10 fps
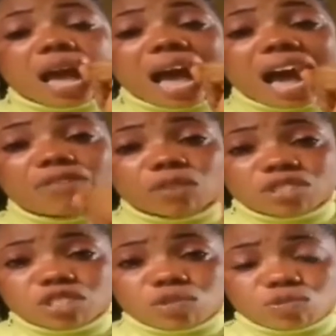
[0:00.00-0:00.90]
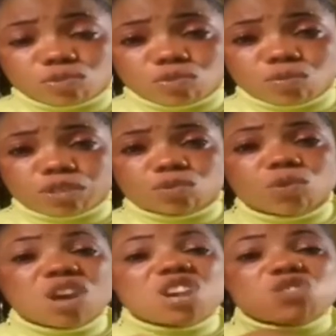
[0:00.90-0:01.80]
I have nothing to do with
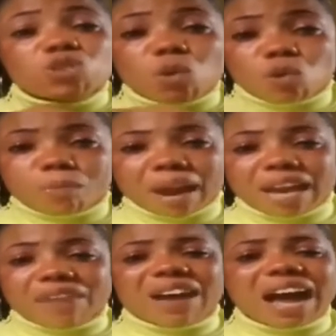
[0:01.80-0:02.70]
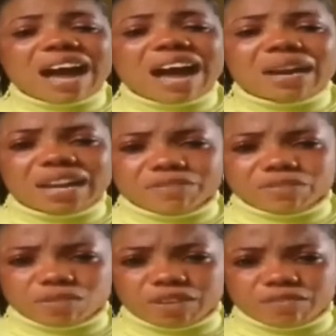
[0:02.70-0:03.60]
you. You don't owe my life. I have my life
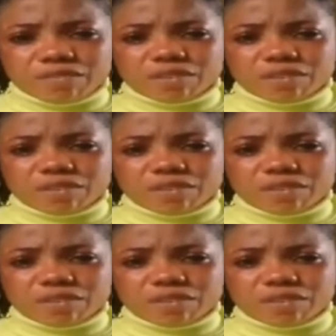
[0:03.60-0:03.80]
to live.